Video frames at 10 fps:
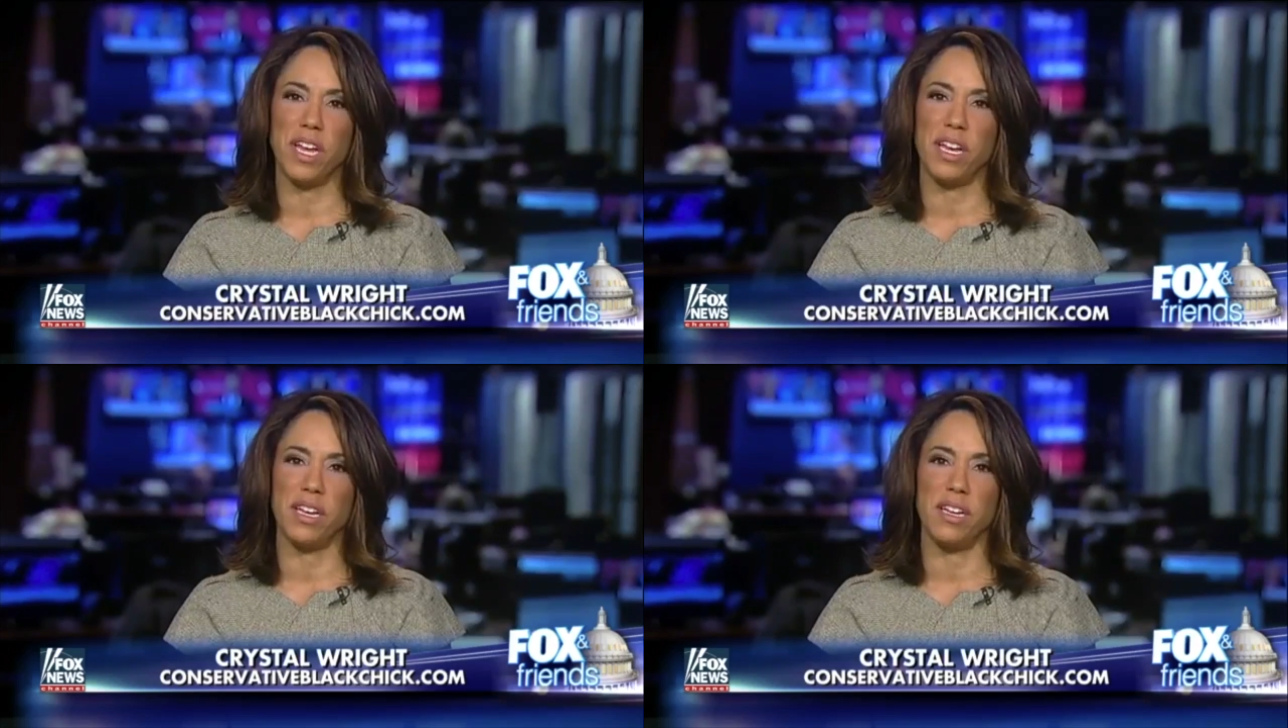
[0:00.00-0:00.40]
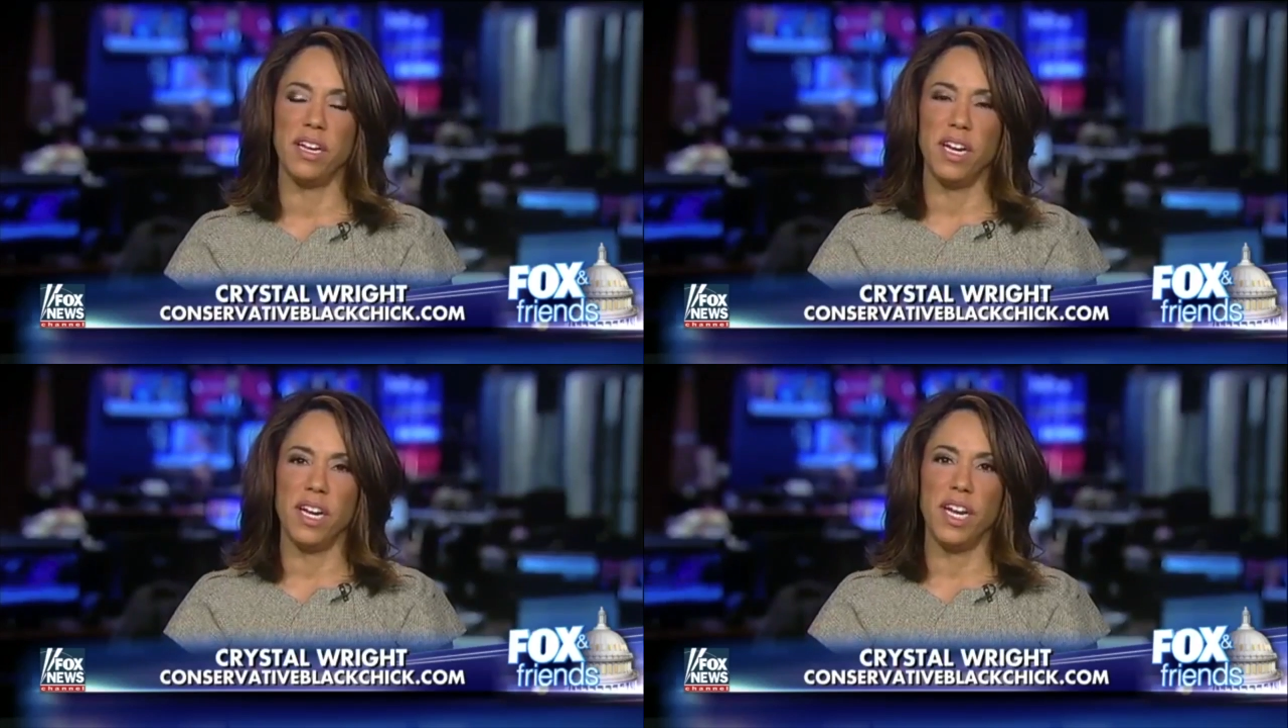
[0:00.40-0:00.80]
They could,
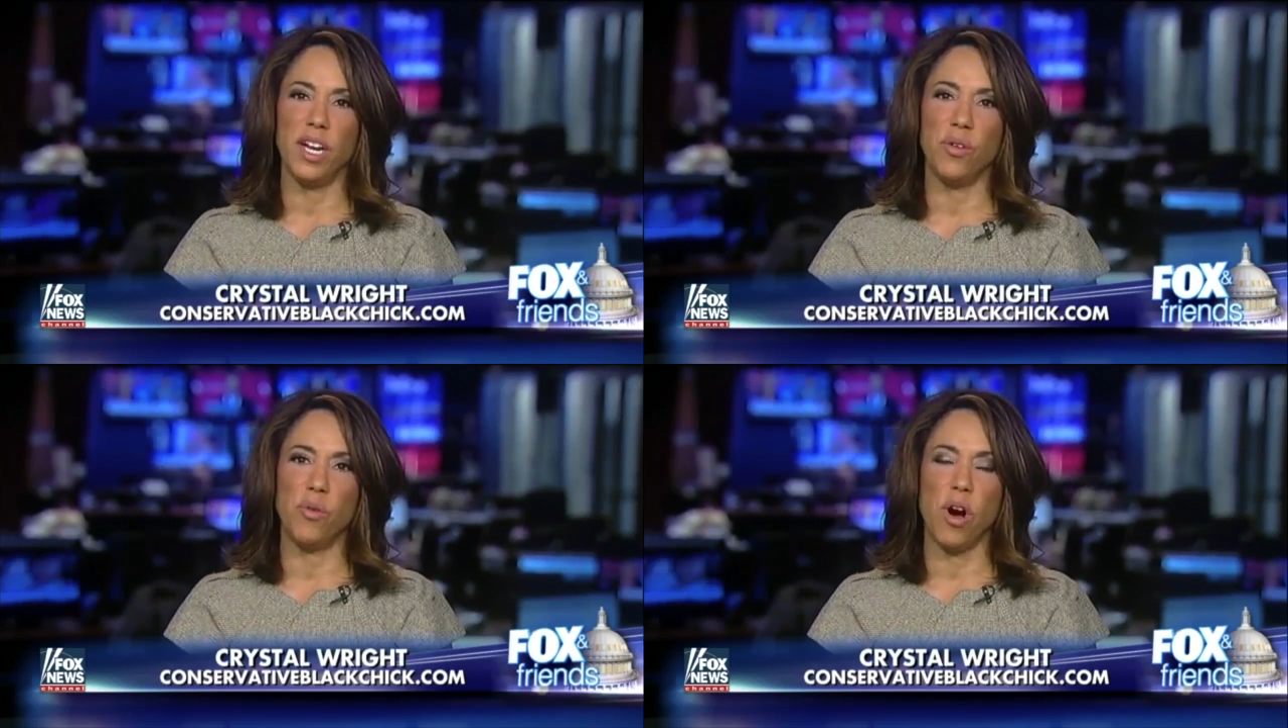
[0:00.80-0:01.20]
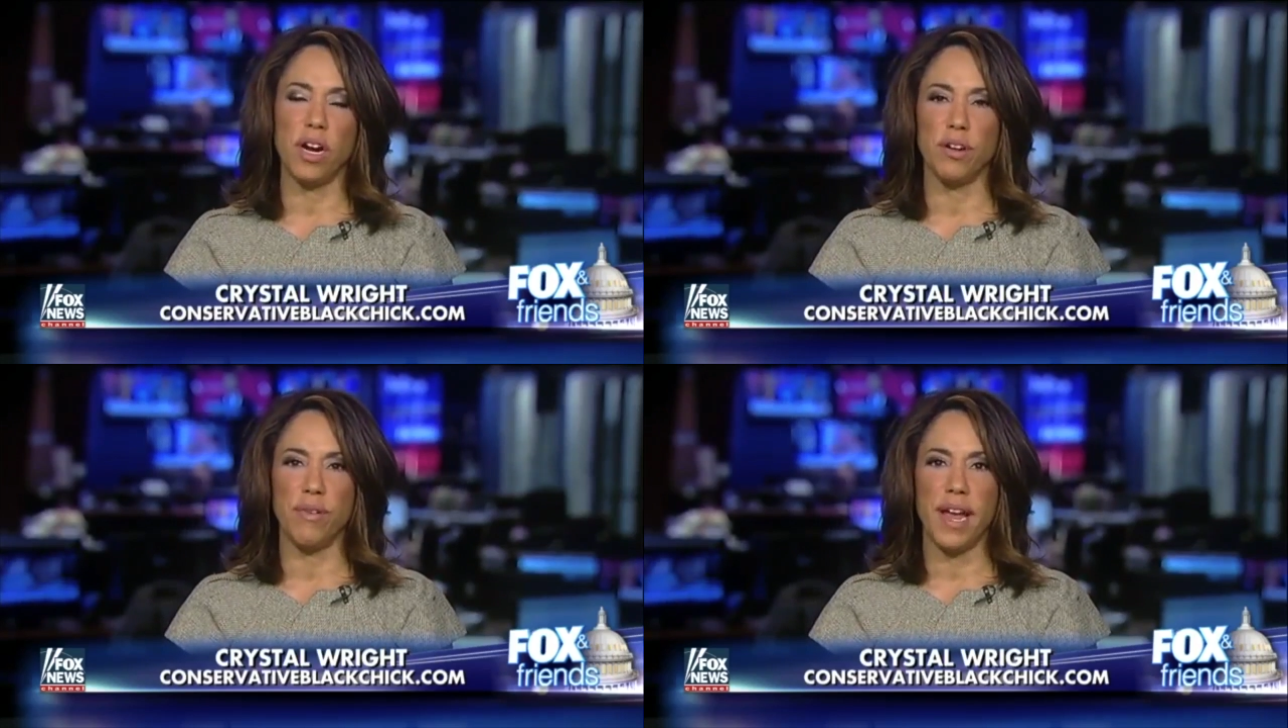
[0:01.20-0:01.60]
you know,
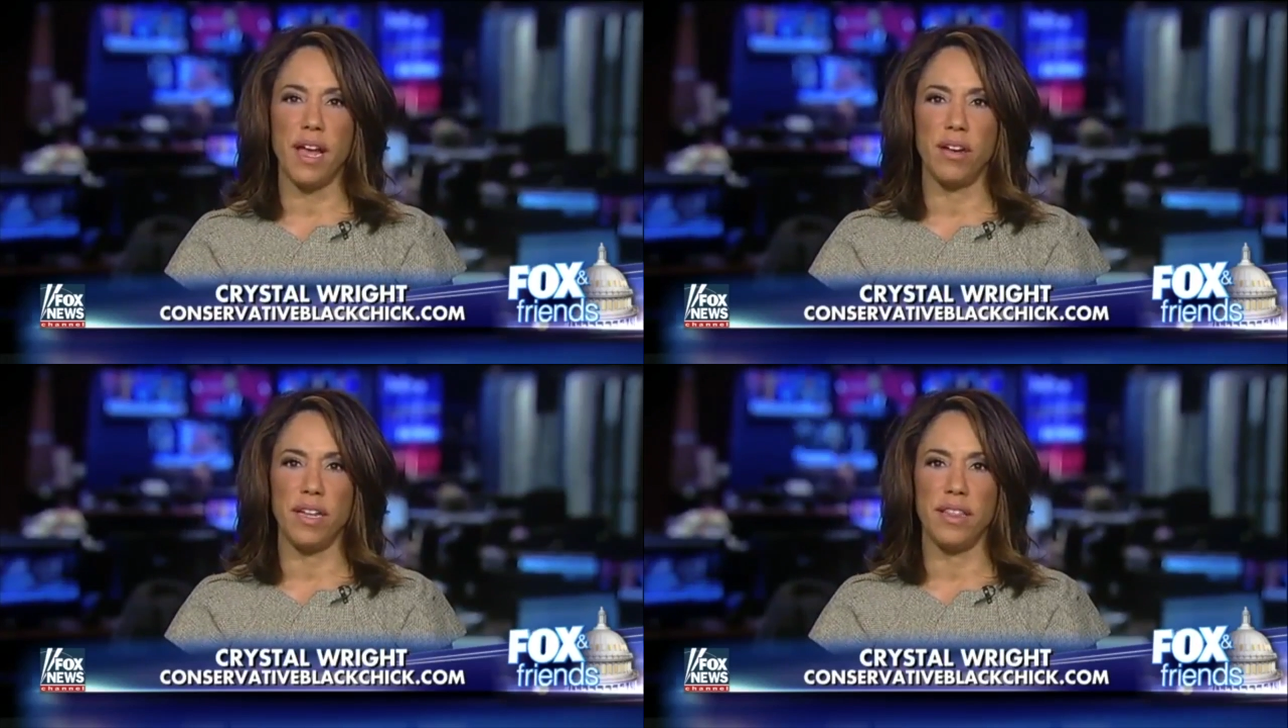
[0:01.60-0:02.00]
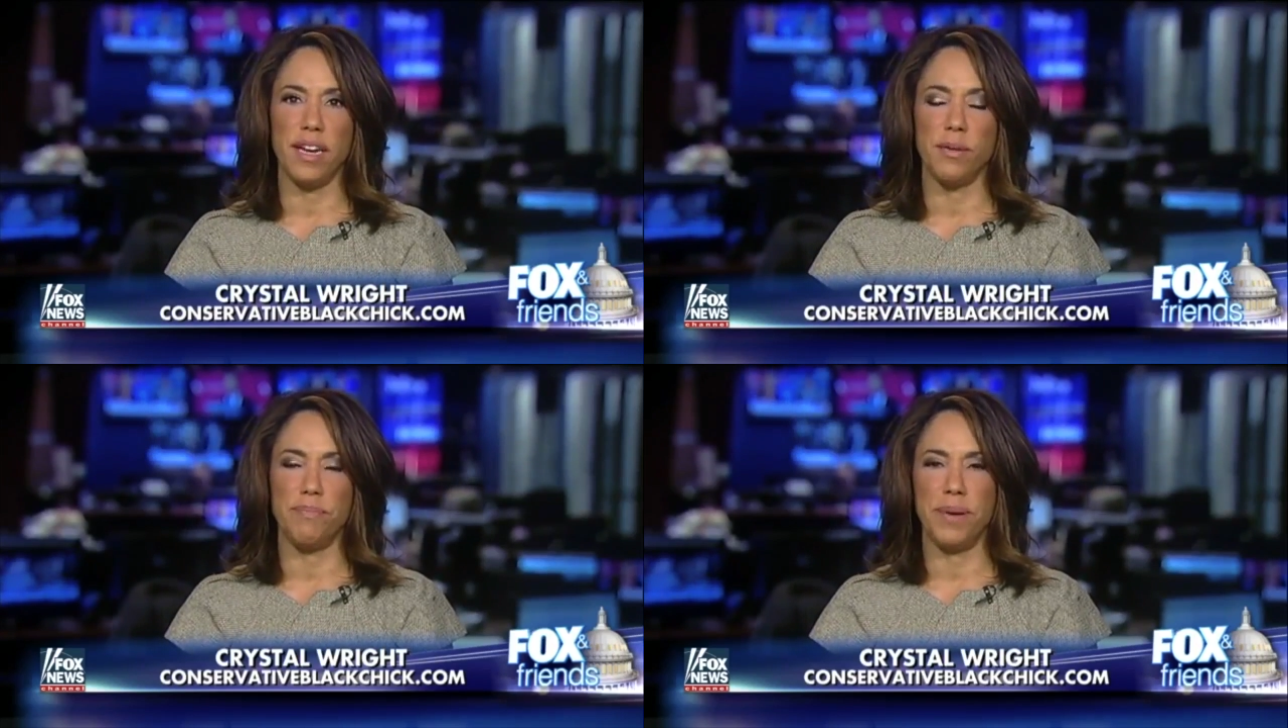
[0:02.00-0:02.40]
walk around in
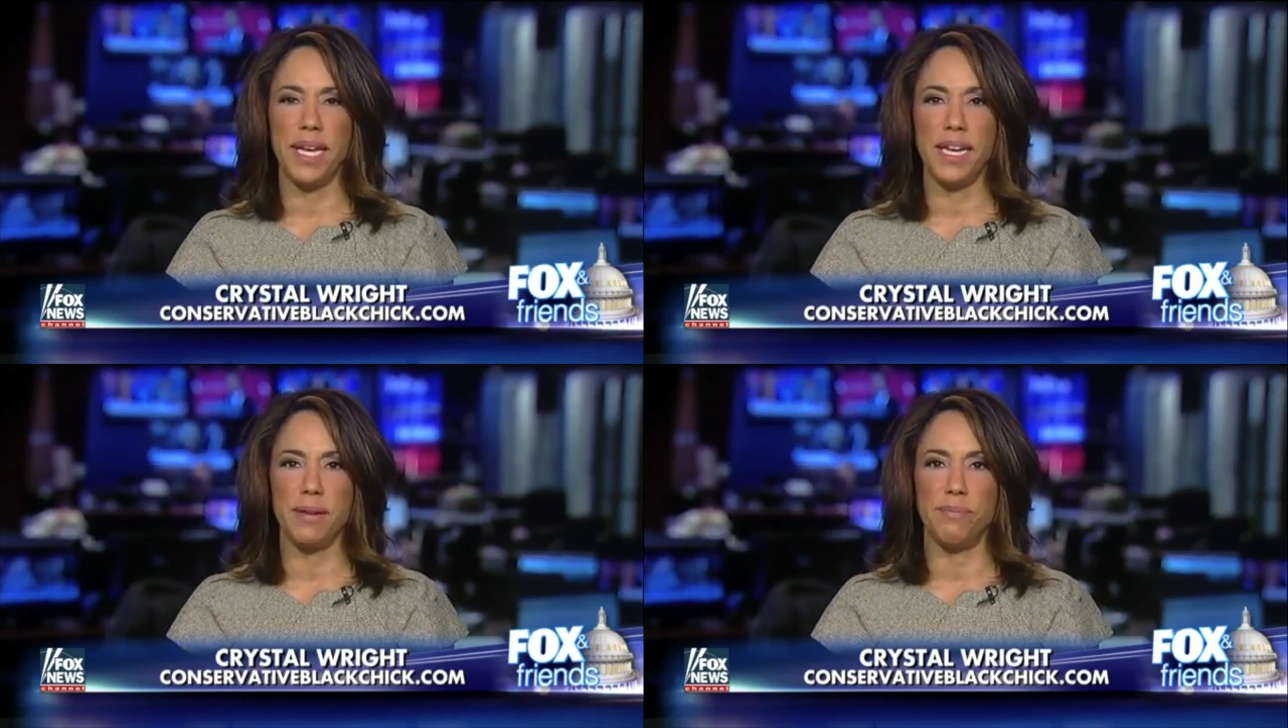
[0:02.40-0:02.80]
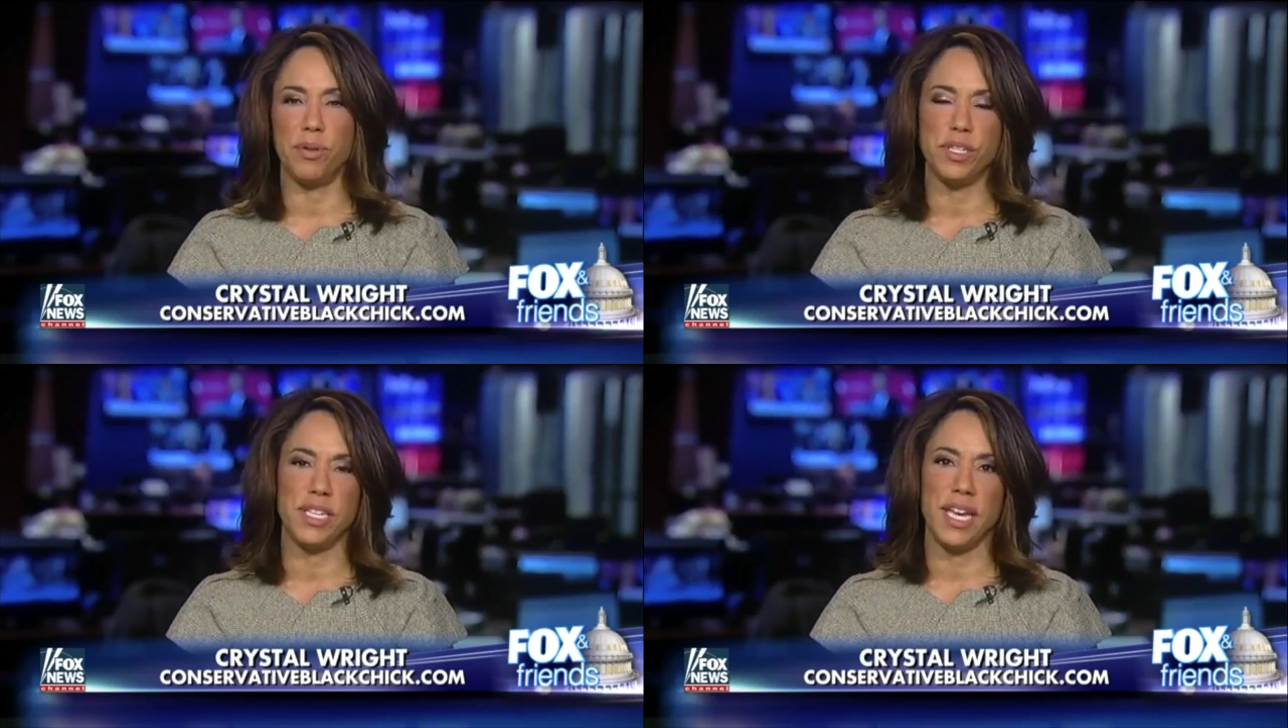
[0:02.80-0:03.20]
their pink
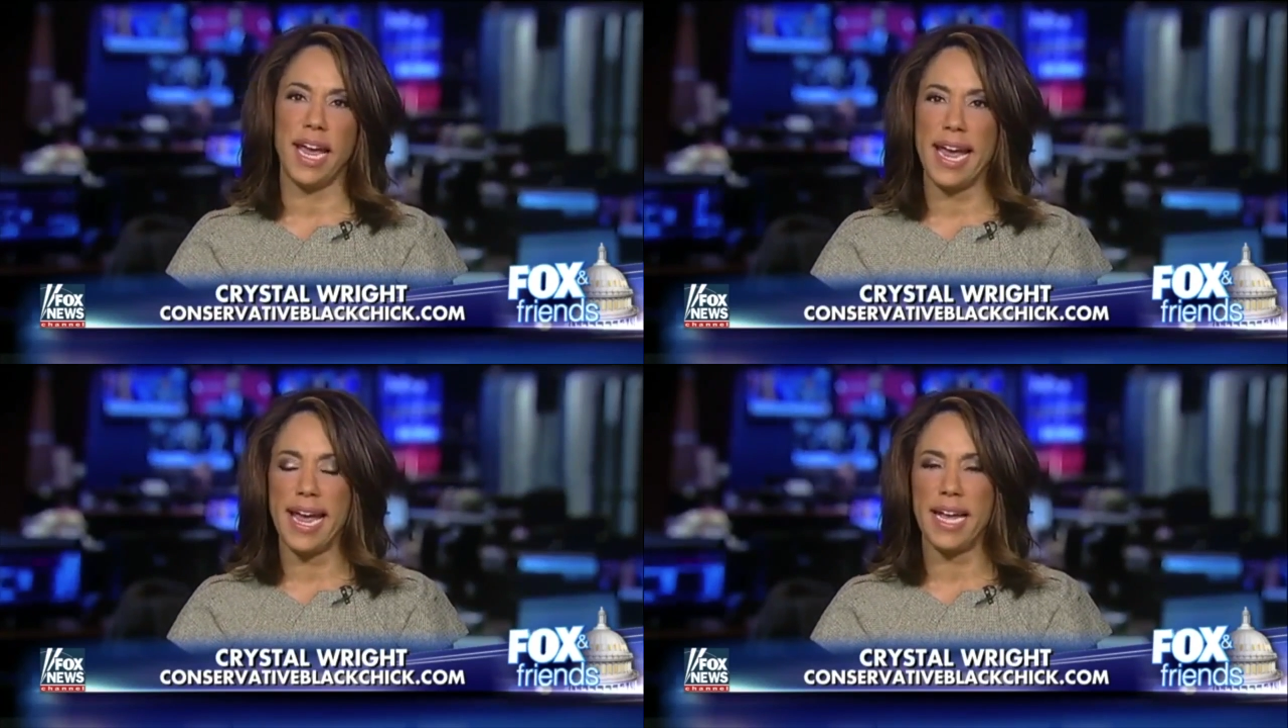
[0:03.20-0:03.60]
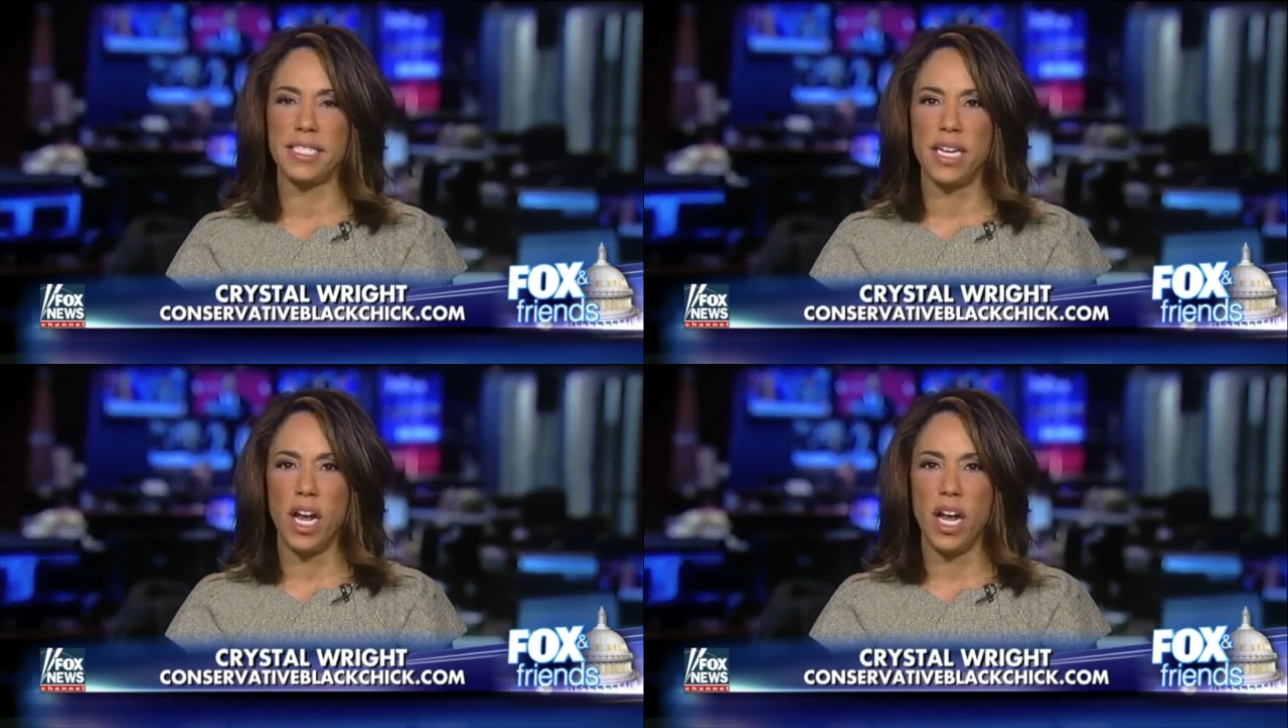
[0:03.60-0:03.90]
pussy hats.